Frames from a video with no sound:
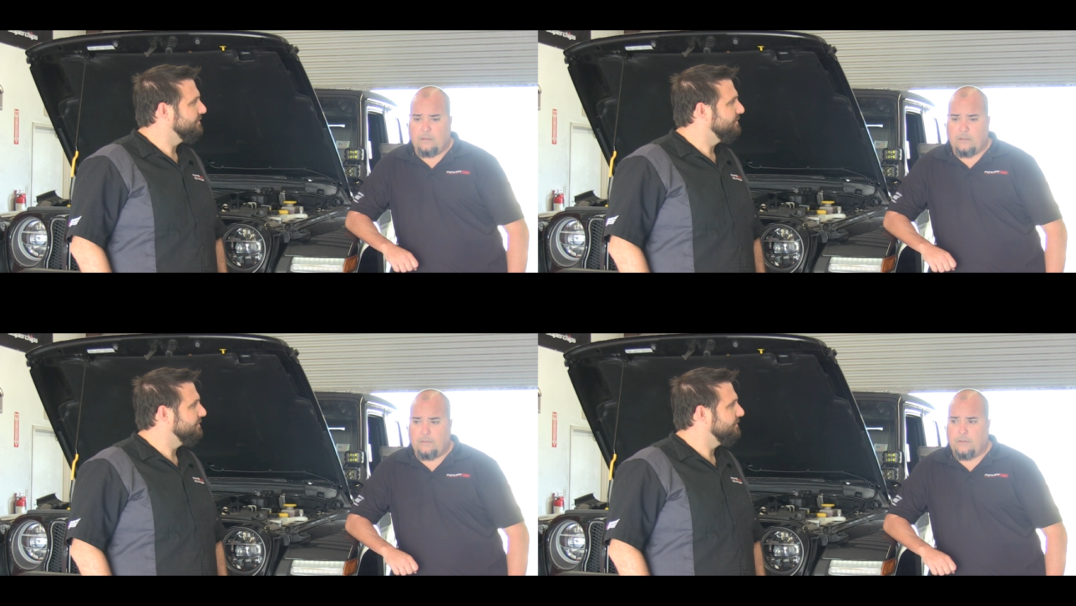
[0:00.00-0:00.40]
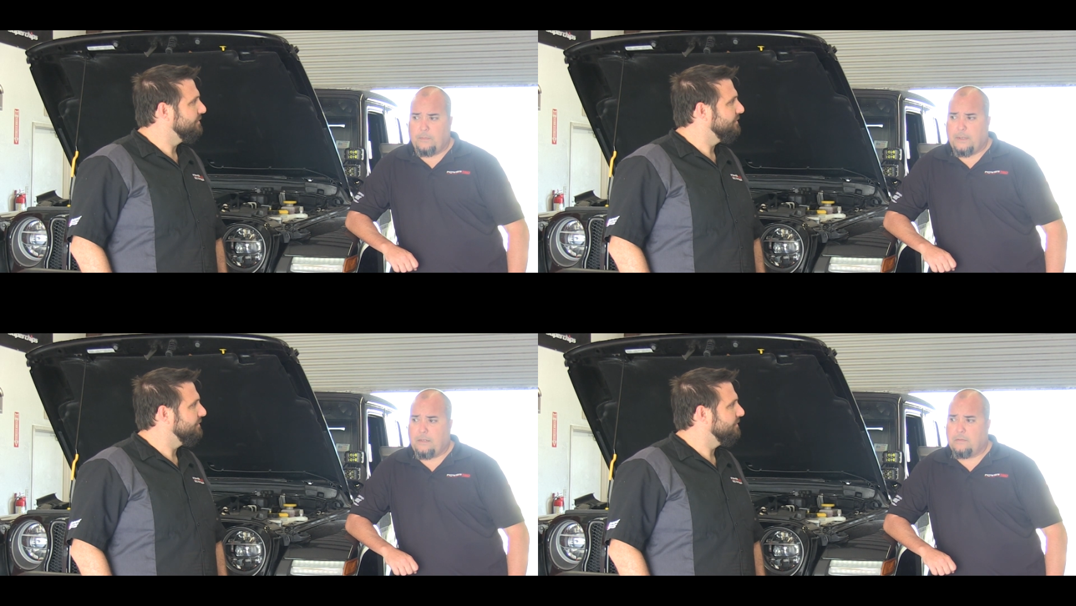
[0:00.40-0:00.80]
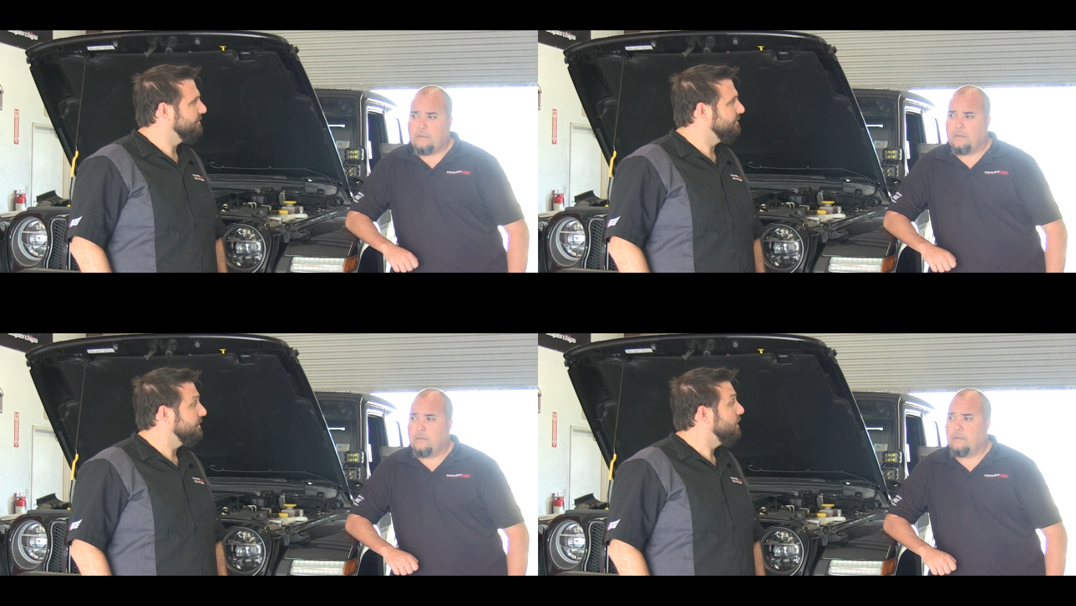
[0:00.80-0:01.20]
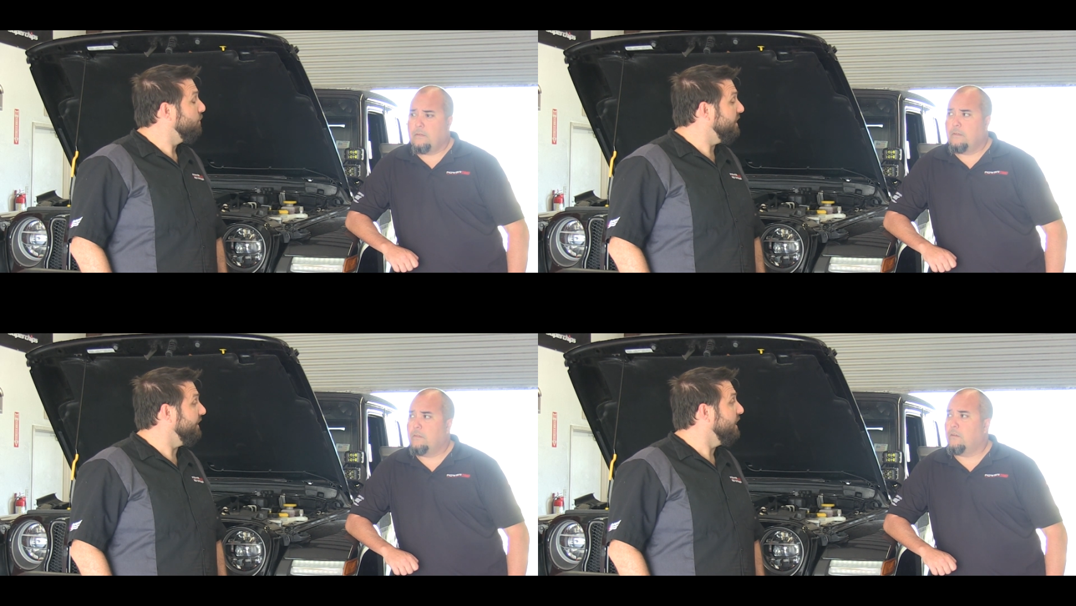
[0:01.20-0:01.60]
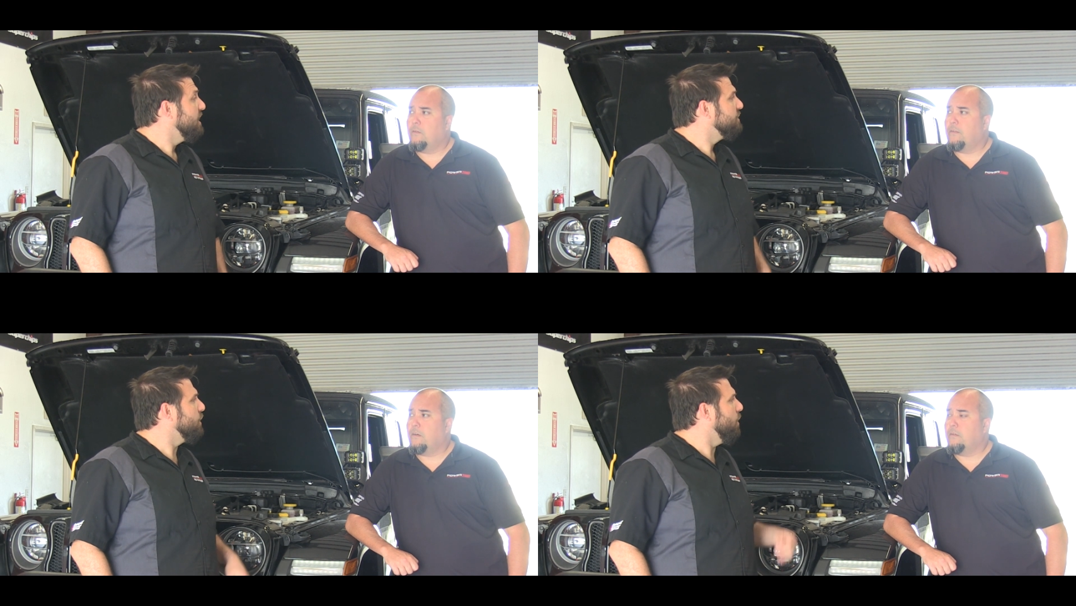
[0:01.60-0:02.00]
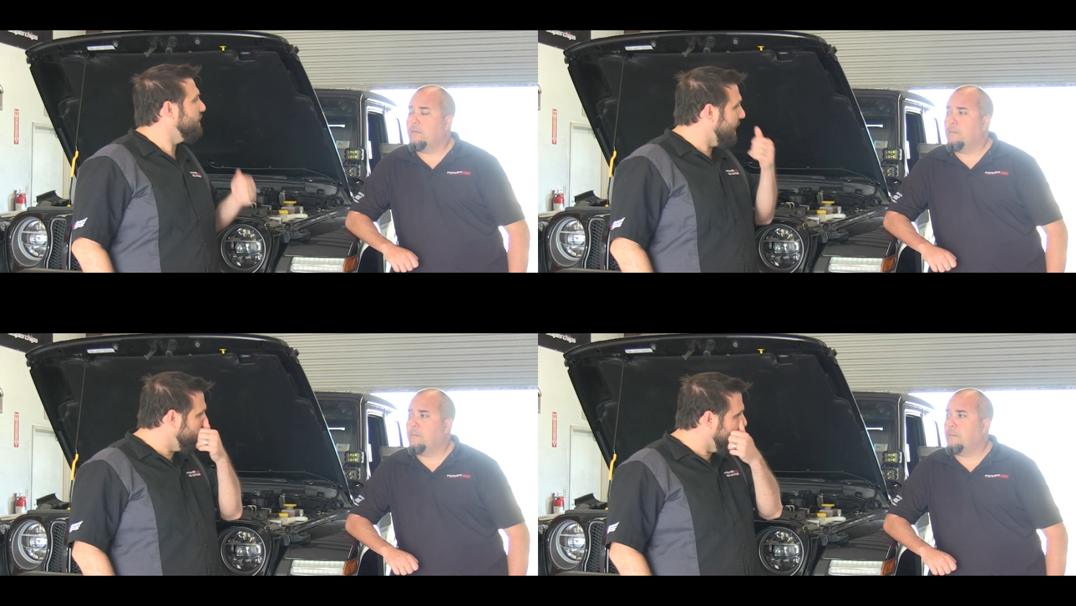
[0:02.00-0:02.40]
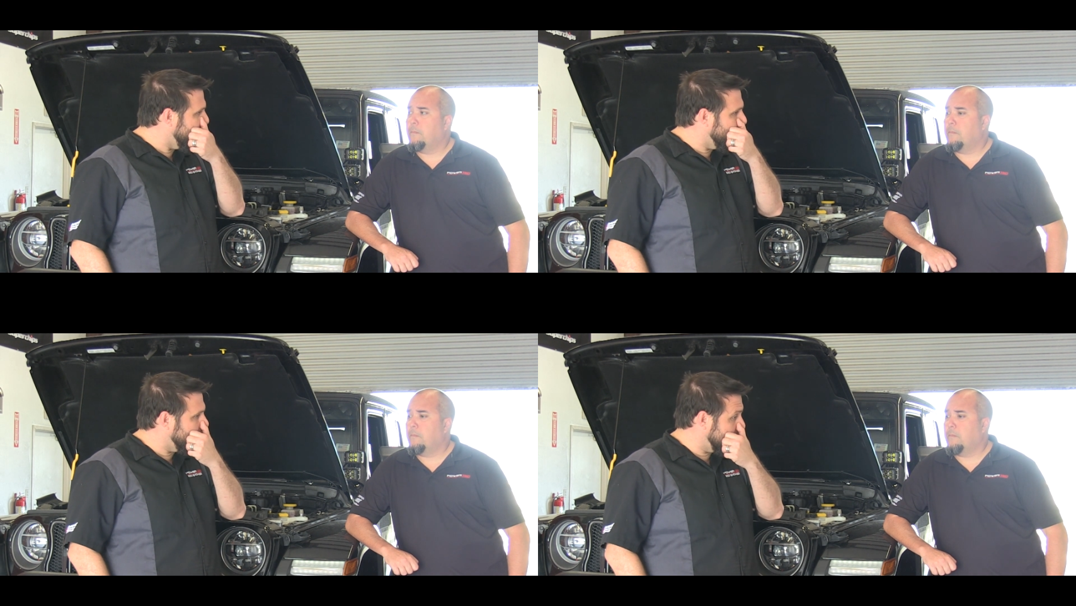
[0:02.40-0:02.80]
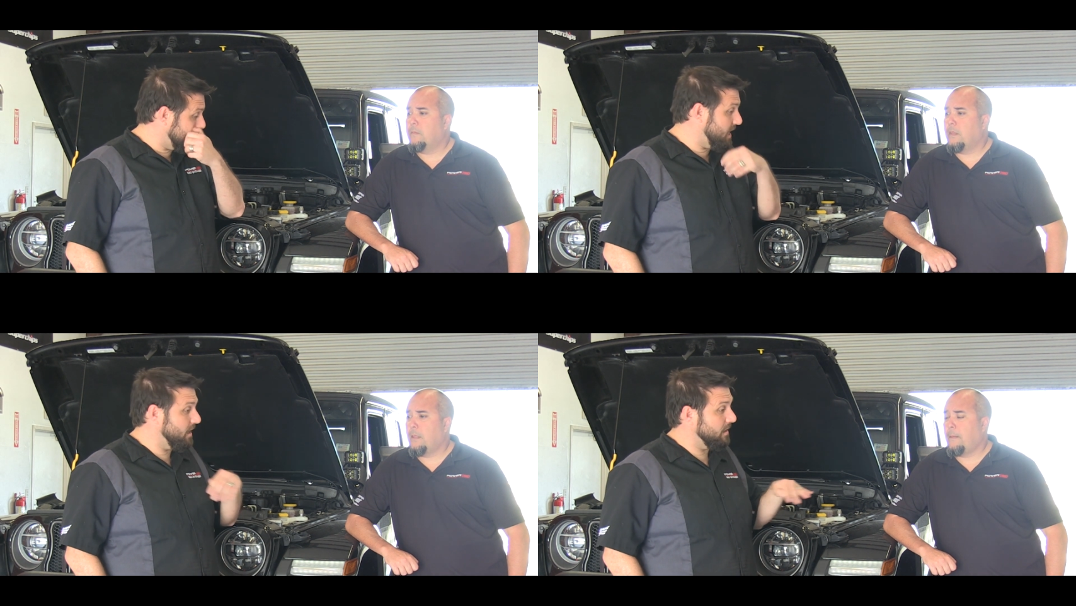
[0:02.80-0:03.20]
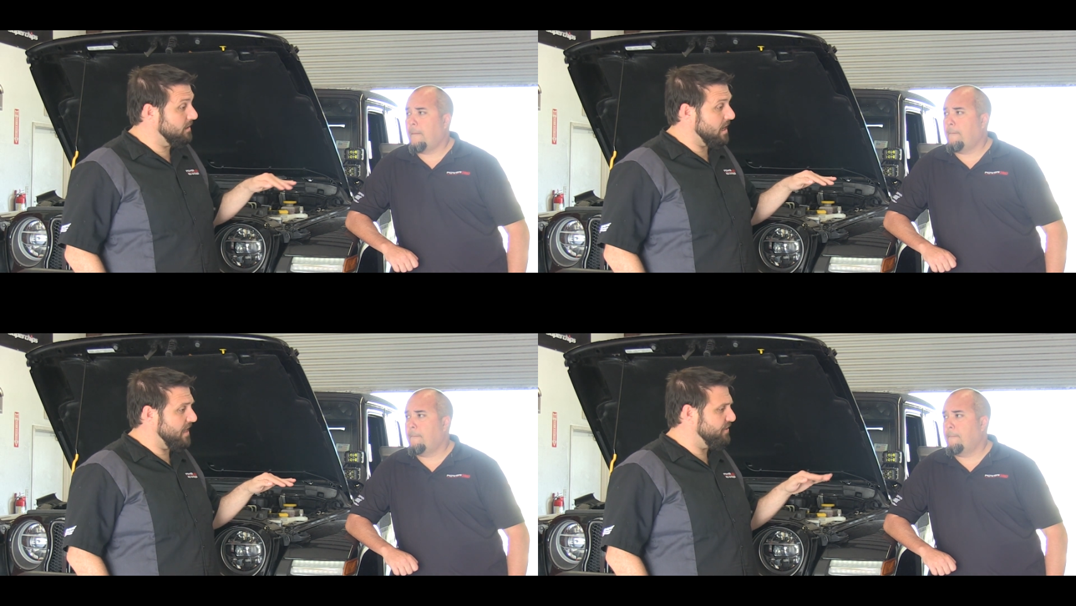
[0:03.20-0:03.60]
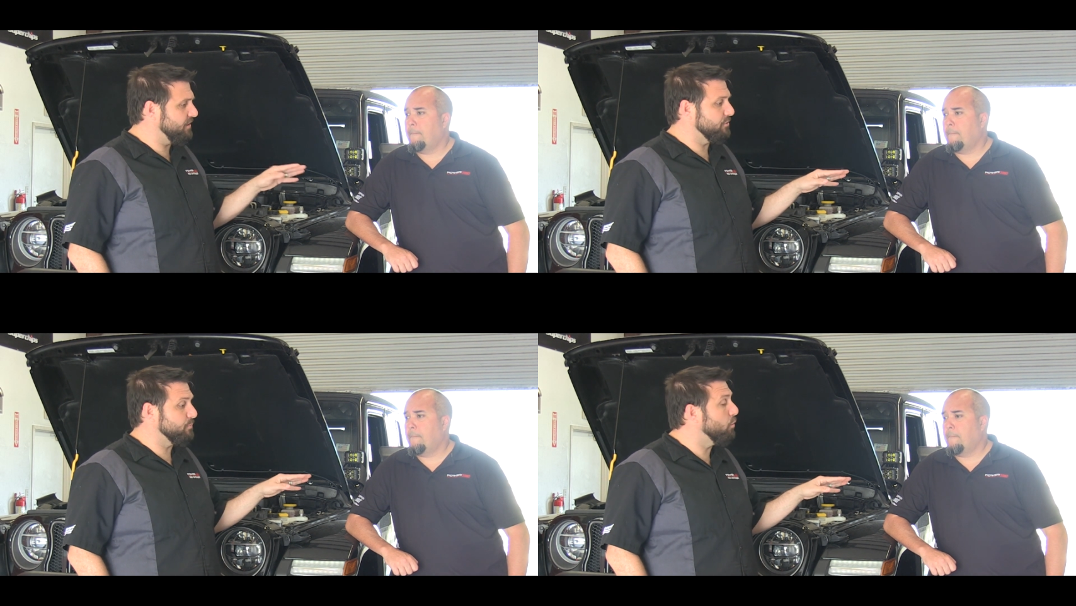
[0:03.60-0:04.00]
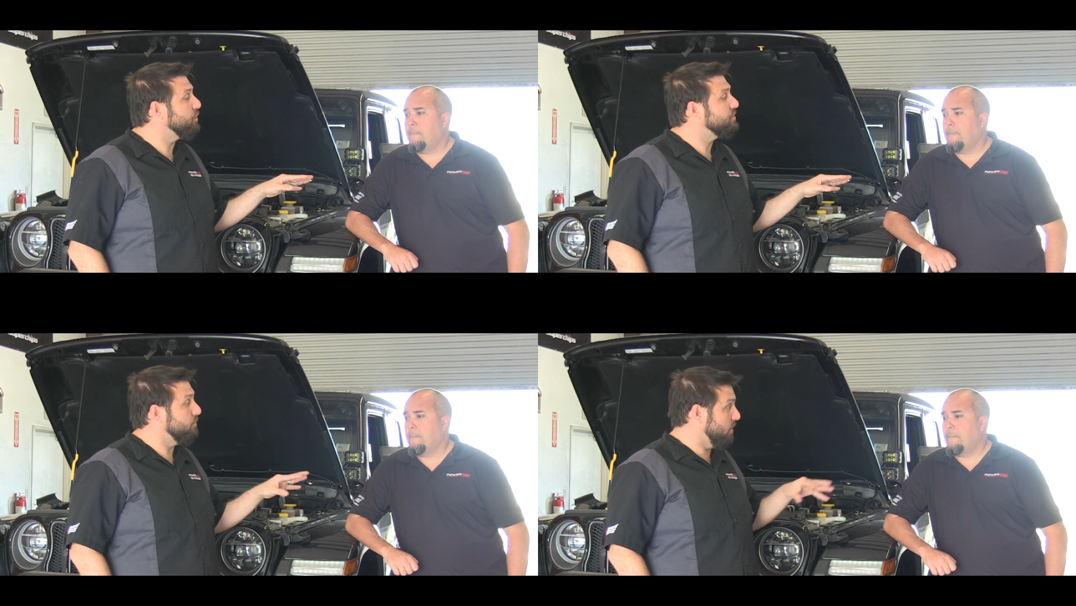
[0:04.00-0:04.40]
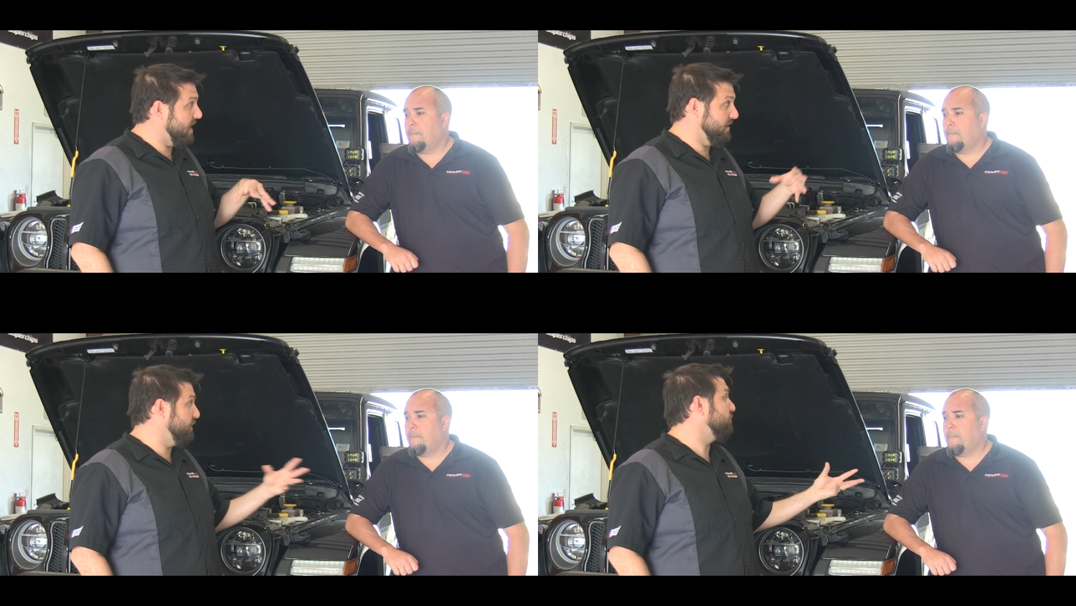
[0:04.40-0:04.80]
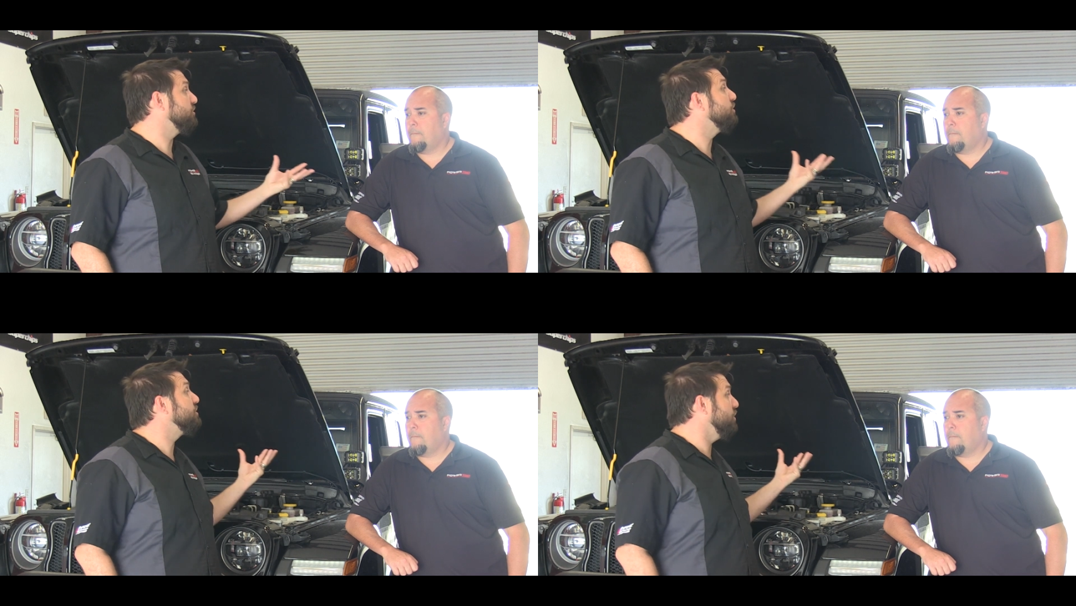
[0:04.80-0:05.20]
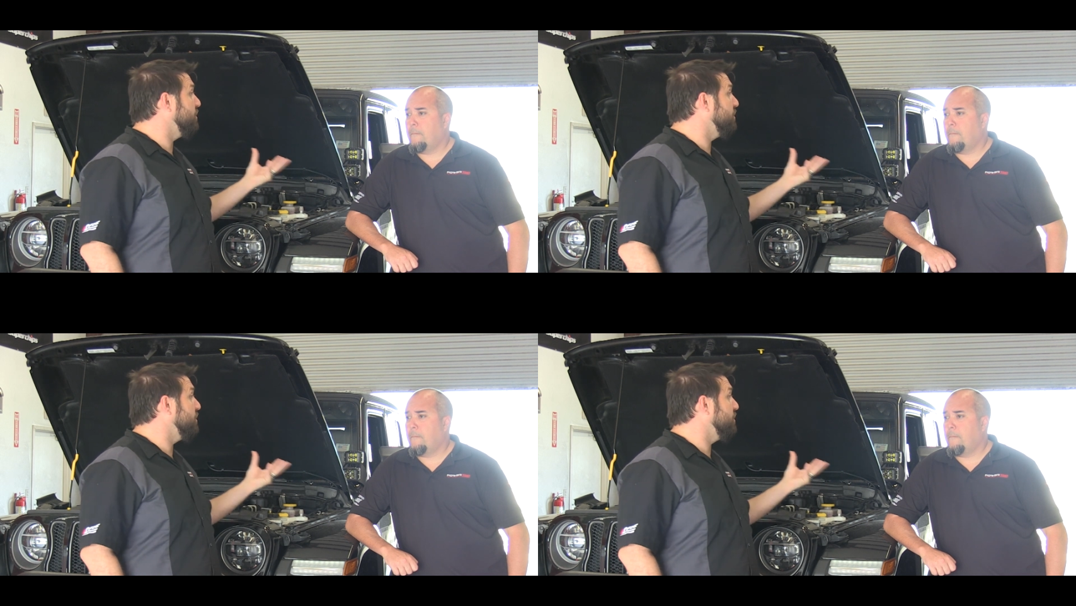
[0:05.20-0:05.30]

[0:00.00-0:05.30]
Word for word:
Speaker 1: 30 foot pounds.
Speaker 2: Really? So, so, and what? And I think there's more. I think you're search,